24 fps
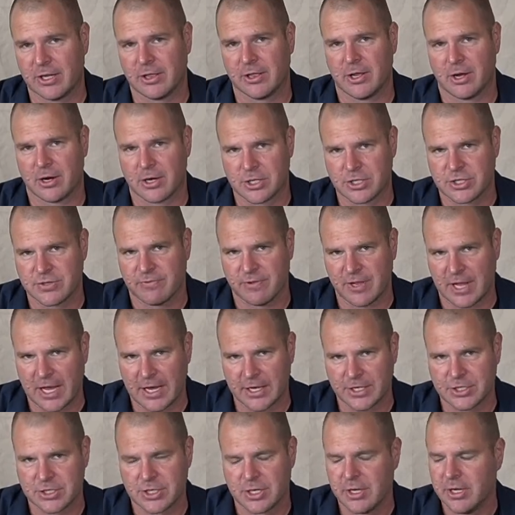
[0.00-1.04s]
large
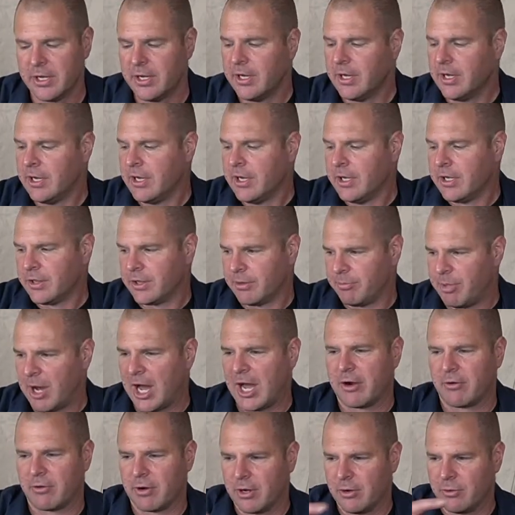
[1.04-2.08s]
flash. The
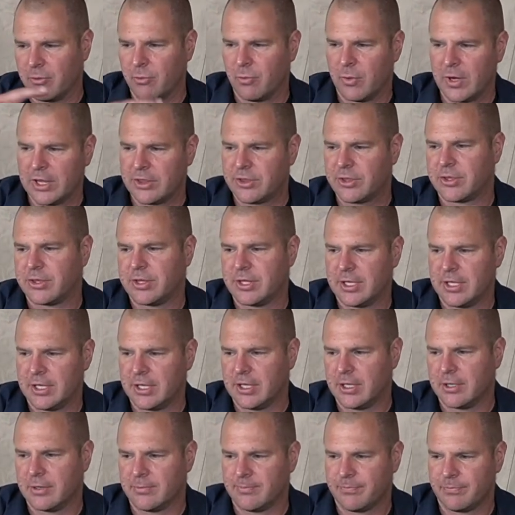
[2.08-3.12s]
Pyro
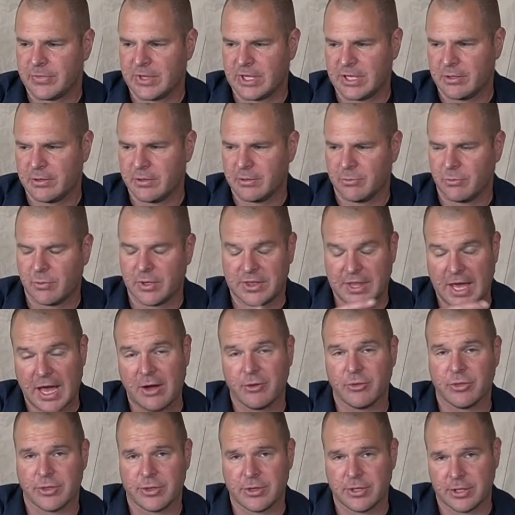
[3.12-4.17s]

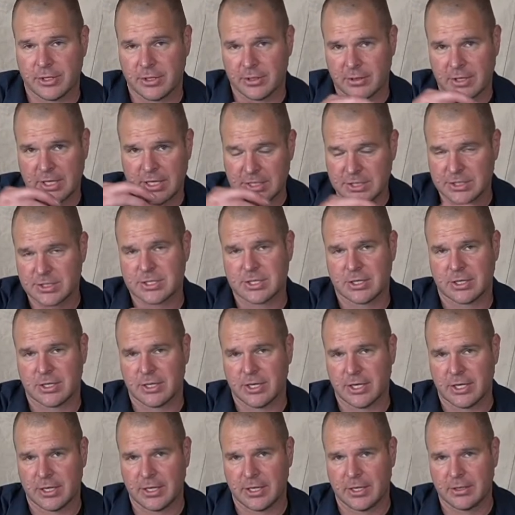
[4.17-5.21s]
without the insert
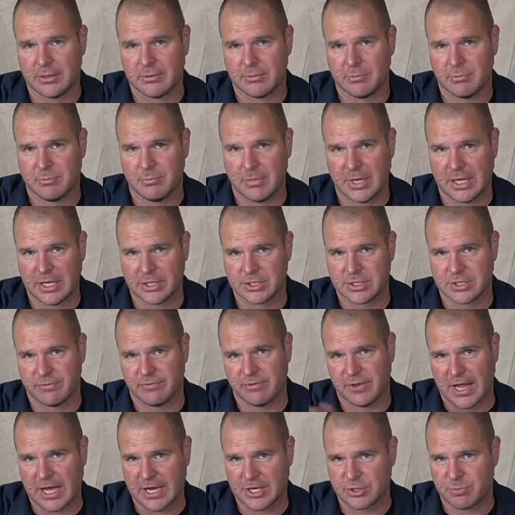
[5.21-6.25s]
in it makes the
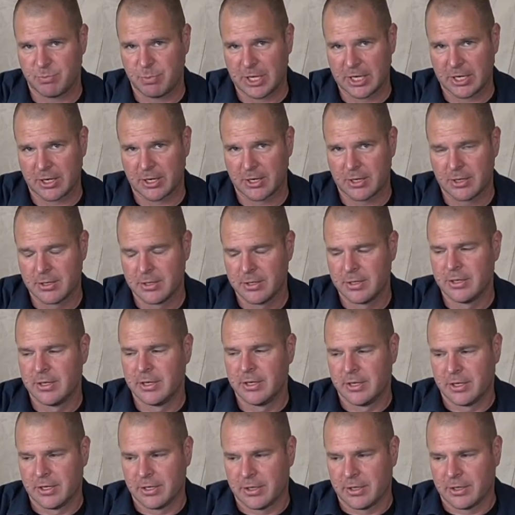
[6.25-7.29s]
flash bigger.
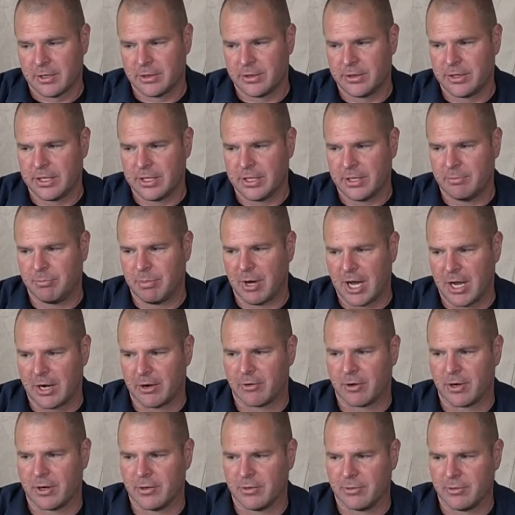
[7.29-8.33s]
The
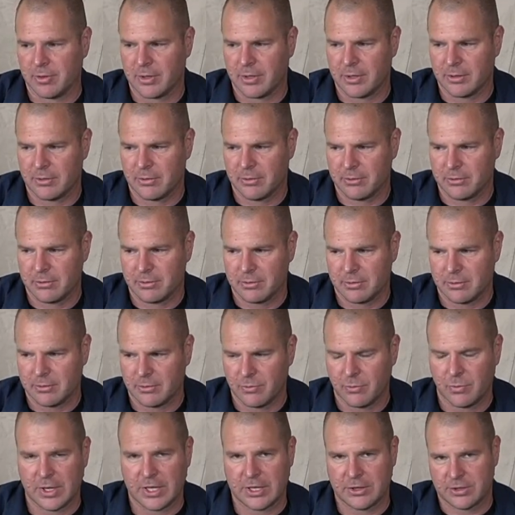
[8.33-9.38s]
Pyro
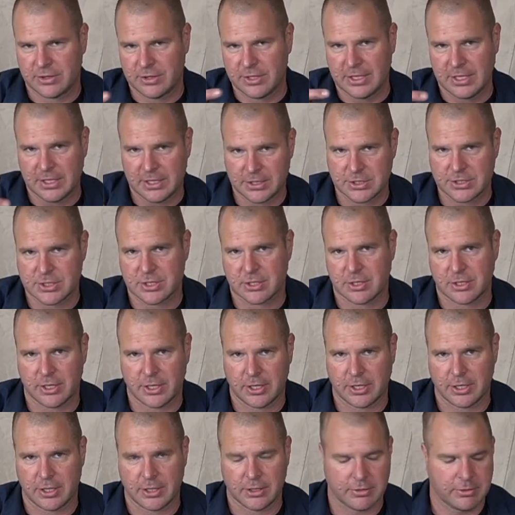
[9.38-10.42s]
with the insert
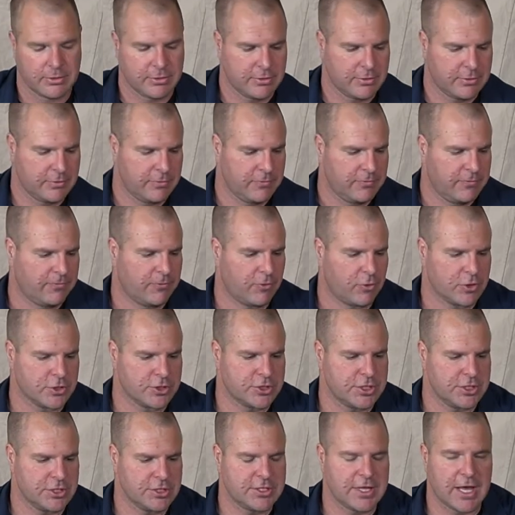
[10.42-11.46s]
in it
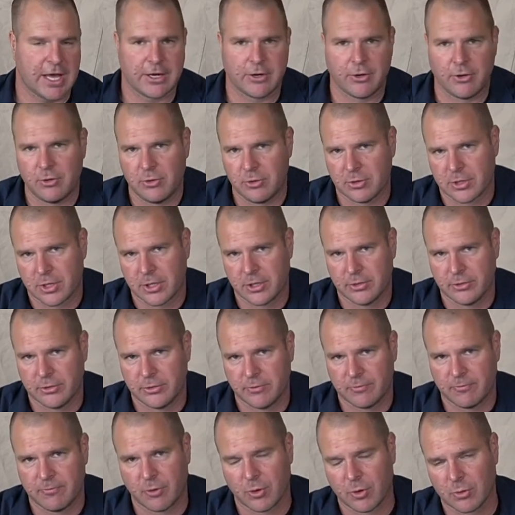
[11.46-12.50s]
forces that whole
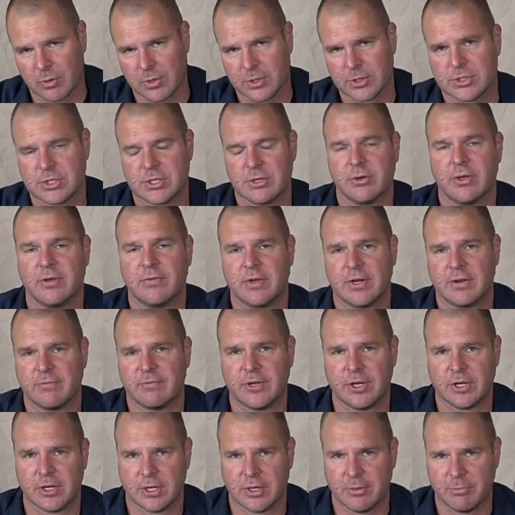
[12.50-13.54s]
cone forward. So even if
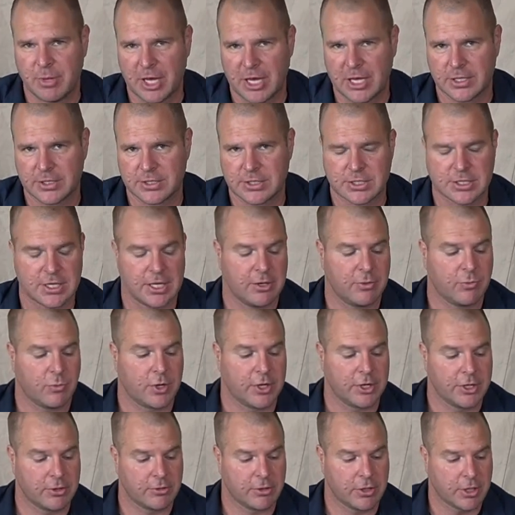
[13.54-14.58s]
you're in a banned state
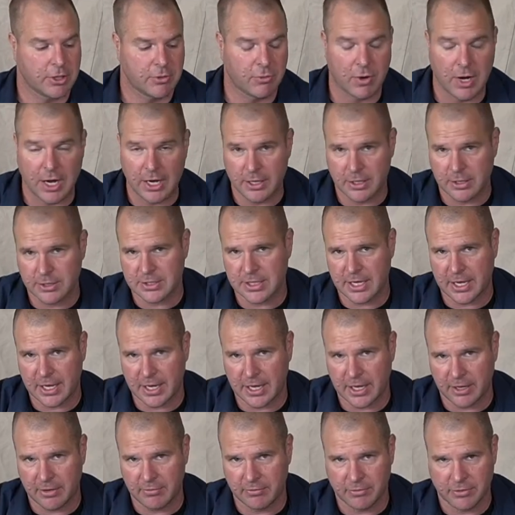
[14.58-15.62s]
where you're required to
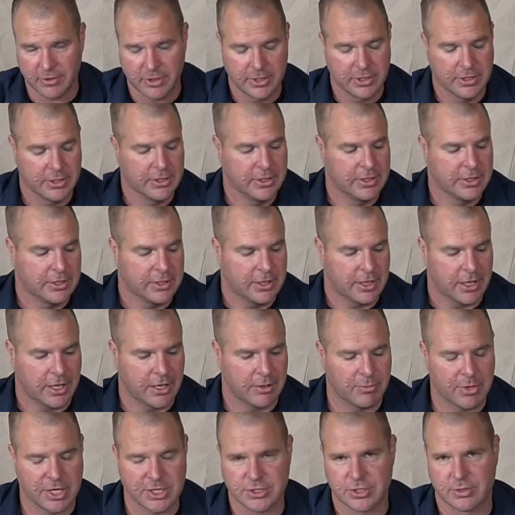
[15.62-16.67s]
have a
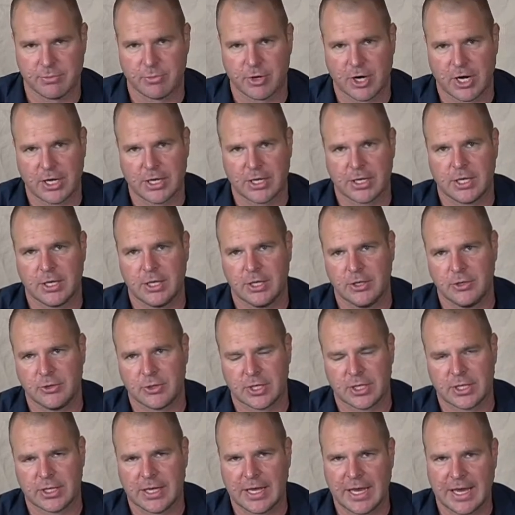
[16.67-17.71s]
muzzle brake, you
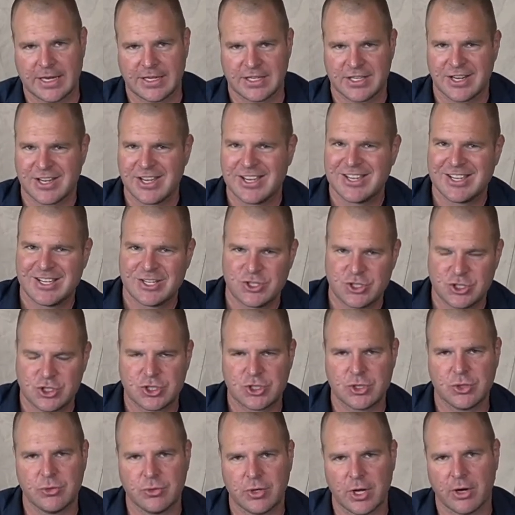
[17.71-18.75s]
can get
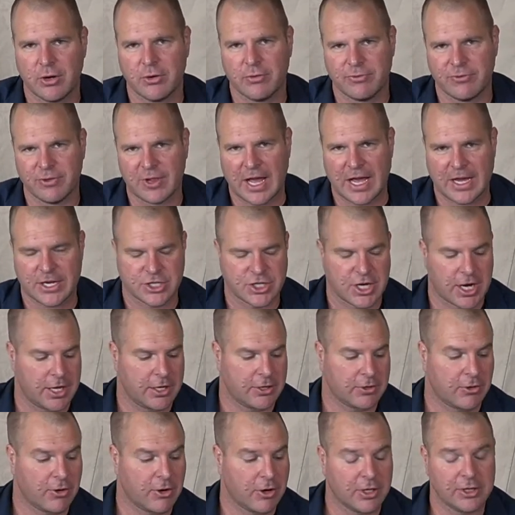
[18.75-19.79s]
pseudo flash
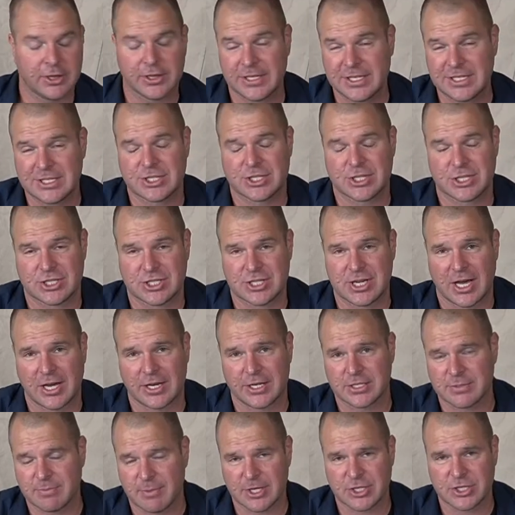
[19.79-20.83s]
hider, or at least just not
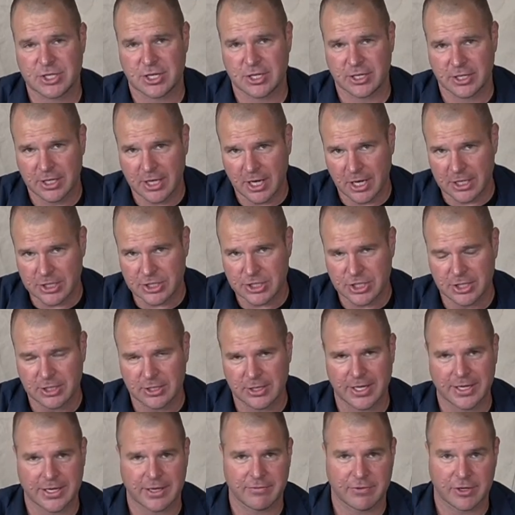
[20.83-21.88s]
as much concussion
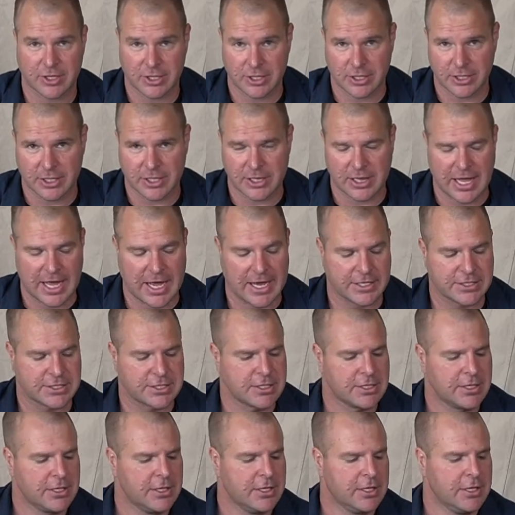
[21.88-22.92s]
like if you're in a
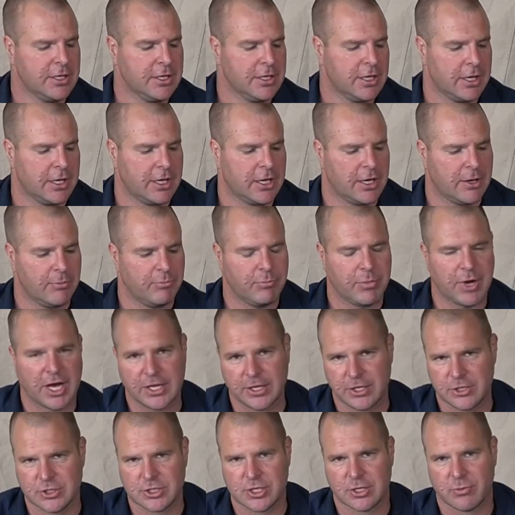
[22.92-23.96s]
class, by
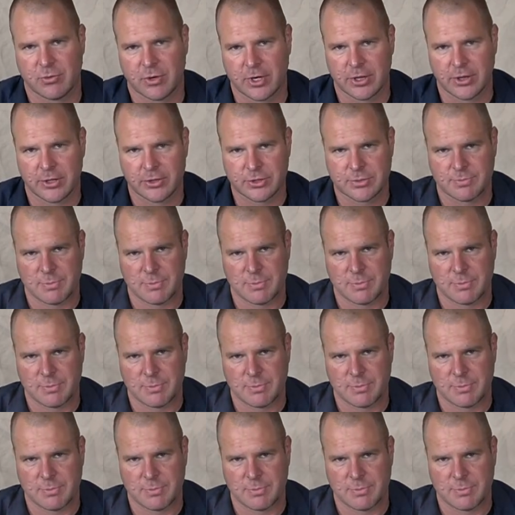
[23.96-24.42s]
using one of those